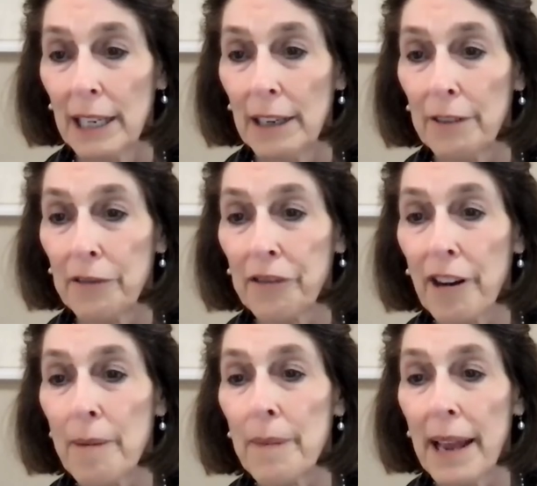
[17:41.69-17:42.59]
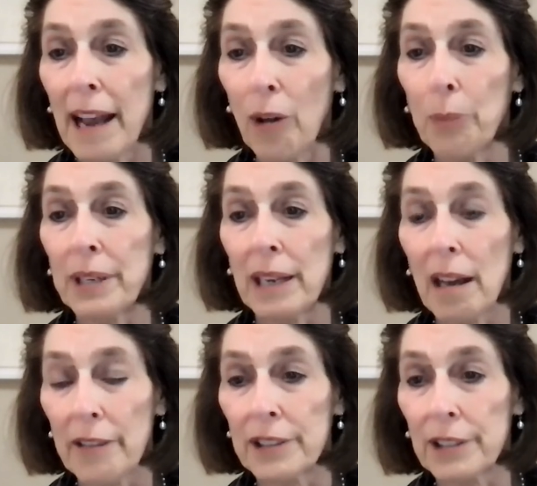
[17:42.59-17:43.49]
from helping
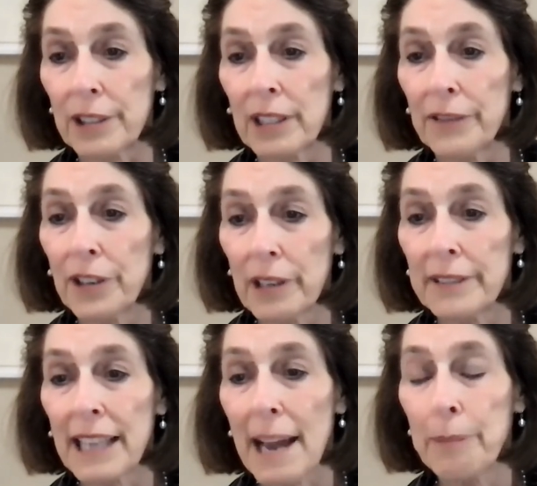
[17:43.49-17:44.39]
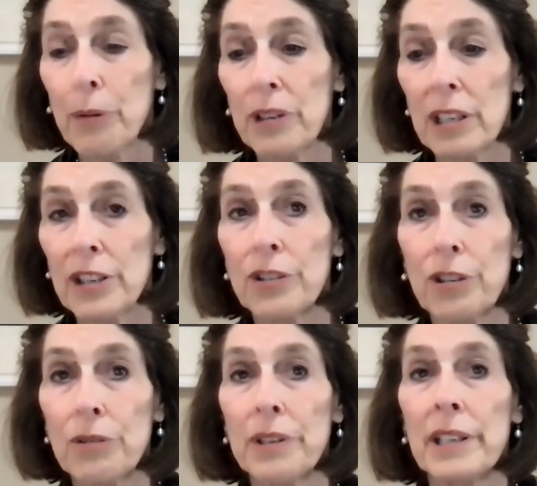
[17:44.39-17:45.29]
others. If you're at that point in your
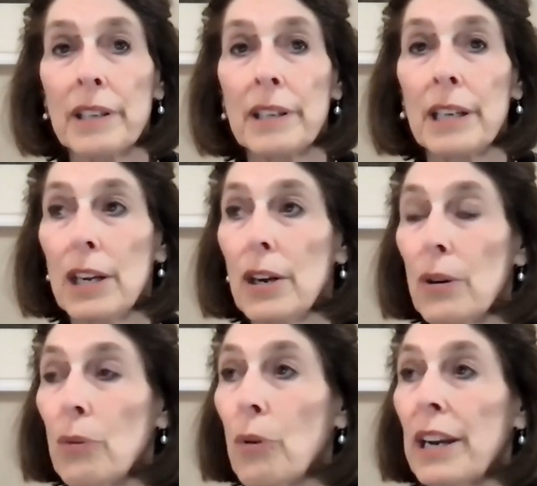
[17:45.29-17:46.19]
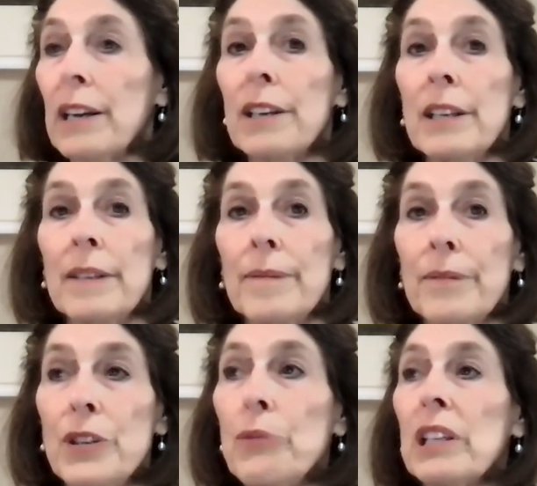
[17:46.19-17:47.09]
career where
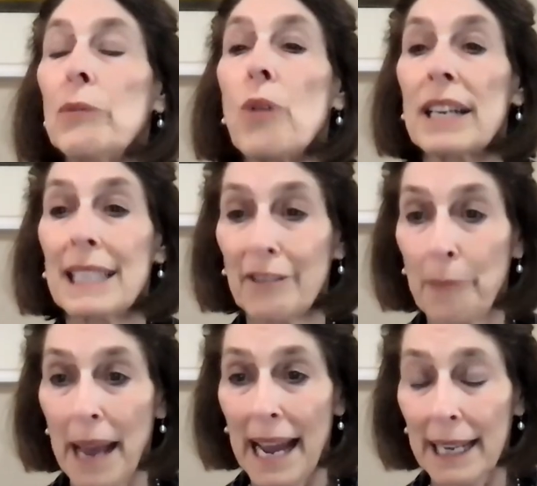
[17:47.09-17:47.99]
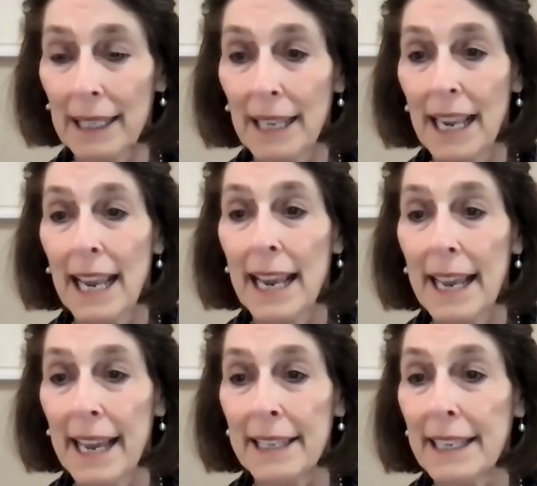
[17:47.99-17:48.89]
you really want to give back,
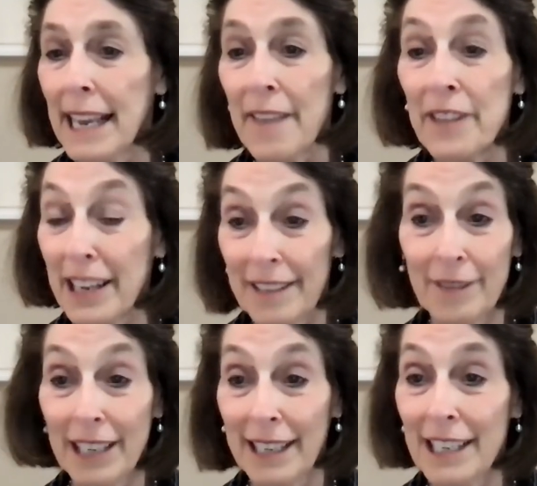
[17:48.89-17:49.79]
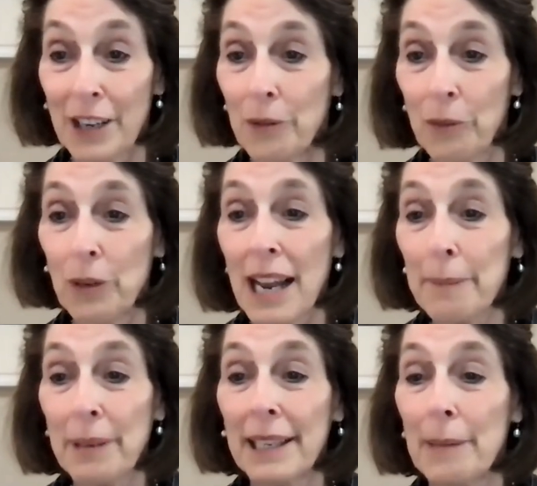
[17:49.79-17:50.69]
and that, you know, when I
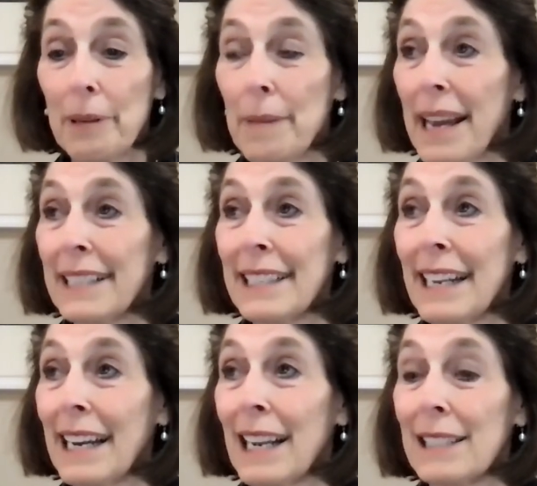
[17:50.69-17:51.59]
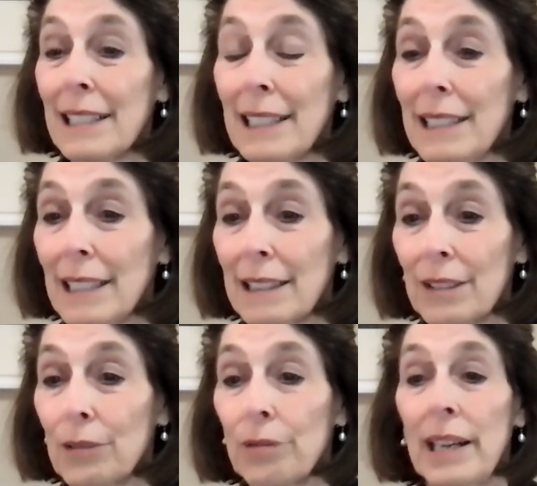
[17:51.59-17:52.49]
pick up a magazine and I see a
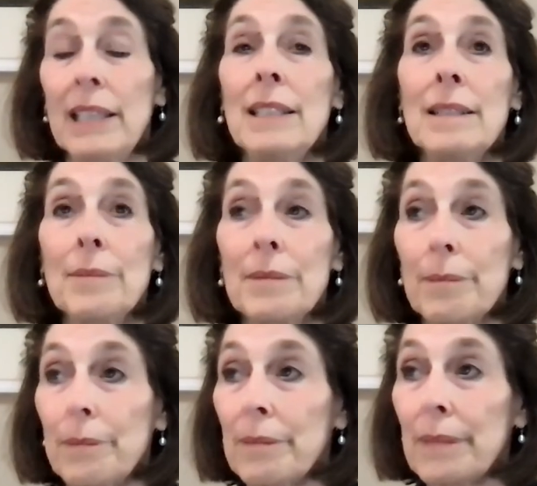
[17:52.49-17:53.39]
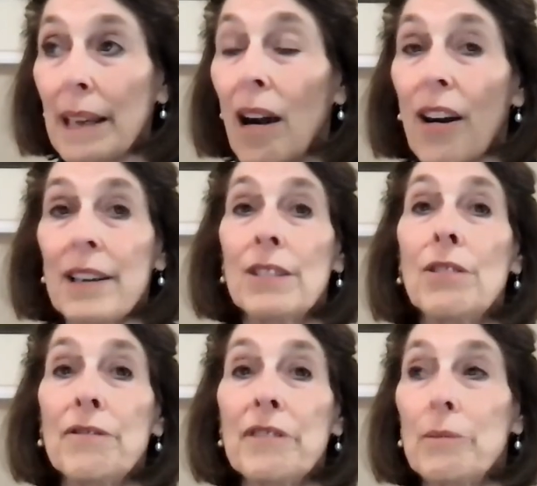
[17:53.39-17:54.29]
great
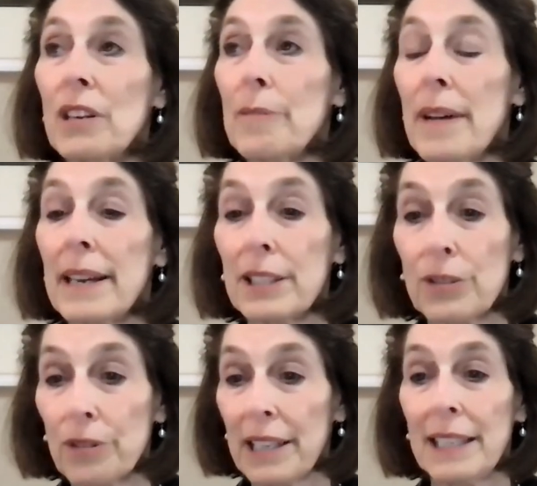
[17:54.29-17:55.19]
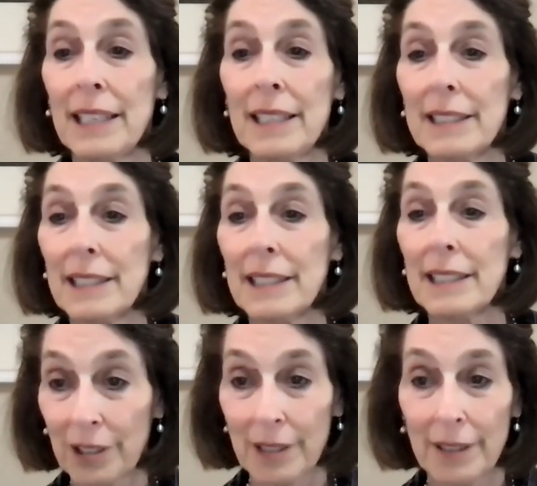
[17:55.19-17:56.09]
article from one of my trainees, it
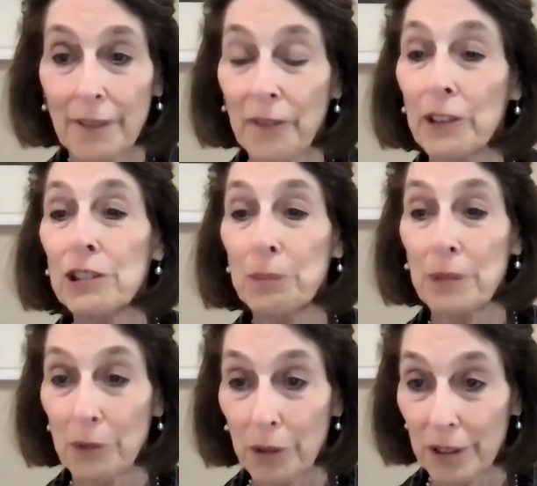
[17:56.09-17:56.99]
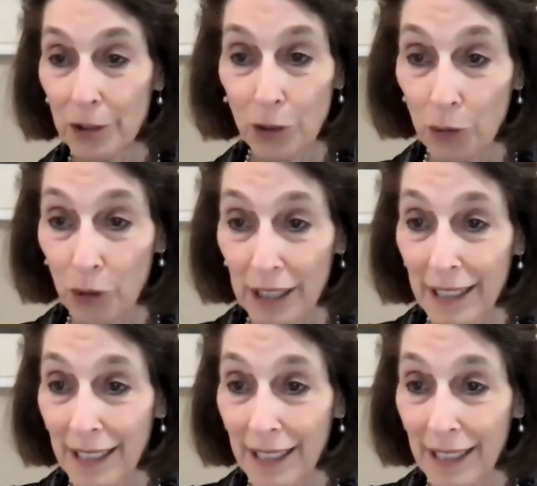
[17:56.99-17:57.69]
just fills me with joy.